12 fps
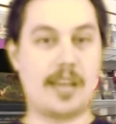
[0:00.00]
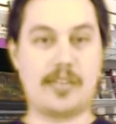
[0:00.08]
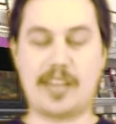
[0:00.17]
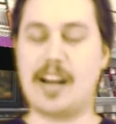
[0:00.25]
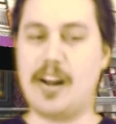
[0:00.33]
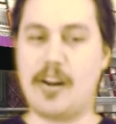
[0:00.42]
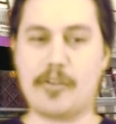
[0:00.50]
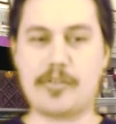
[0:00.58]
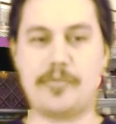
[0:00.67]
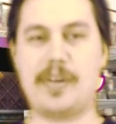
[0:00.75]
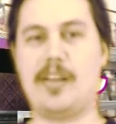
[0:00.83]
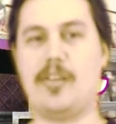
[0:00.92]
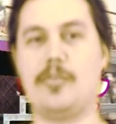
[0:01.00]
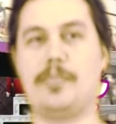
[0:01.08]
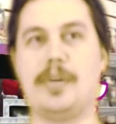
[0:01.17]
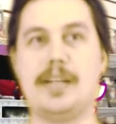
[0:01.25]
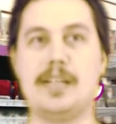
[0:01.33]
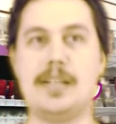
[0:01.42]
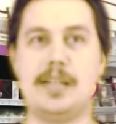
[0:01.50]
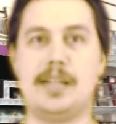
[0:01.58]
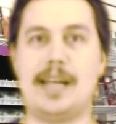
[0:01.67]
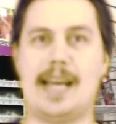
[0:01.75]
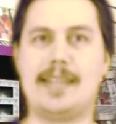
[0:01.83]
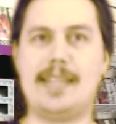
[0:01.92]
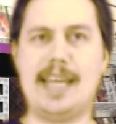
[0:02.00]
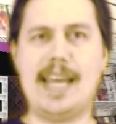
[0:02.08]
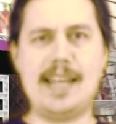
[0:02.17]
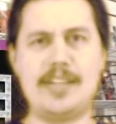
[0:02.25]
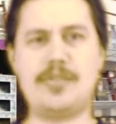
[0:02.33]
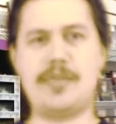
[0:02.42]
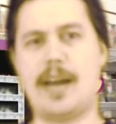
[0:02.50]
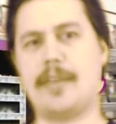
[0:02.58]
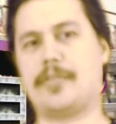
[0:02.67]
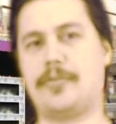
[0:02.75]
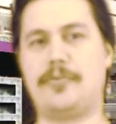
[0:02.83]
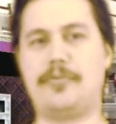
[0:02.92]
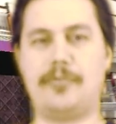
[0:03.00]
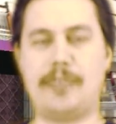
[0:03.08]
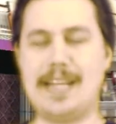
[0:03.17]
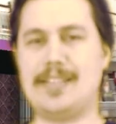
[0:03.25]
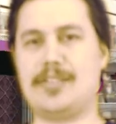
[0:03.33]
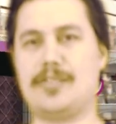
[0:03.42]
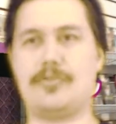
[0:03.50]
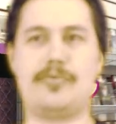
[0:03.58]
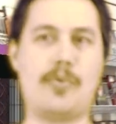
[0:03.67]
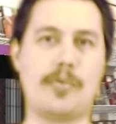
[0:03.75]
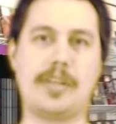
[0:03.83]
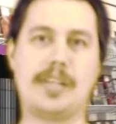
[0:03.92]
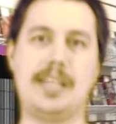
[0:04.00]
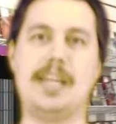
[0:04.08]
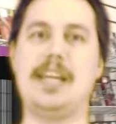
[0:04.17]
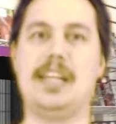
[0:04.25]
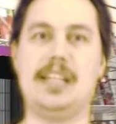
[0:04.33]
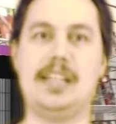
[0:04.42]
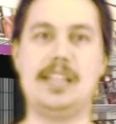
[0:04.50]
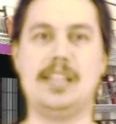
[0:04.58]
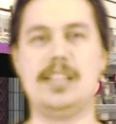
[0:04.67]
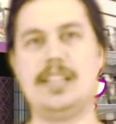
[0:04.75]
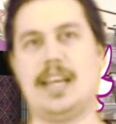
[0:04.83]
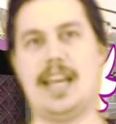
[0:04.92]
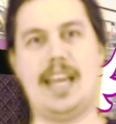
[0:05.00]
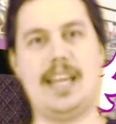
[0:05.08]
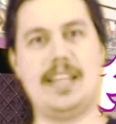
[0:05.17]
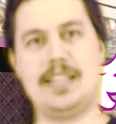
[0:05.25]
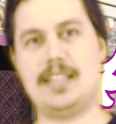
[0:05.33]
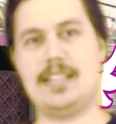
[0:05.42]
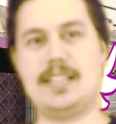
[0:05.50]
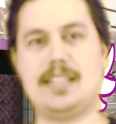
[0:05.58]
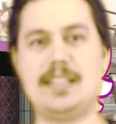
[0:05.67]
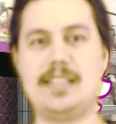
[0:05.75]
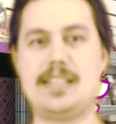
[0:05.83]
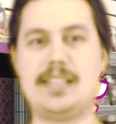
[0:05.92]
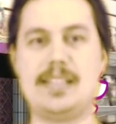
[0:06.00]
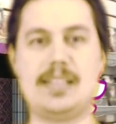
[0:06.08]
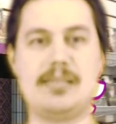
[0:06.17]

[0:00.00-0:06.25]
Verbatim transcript: It's kind of hard to follow, but at the end you have to fight for the king, and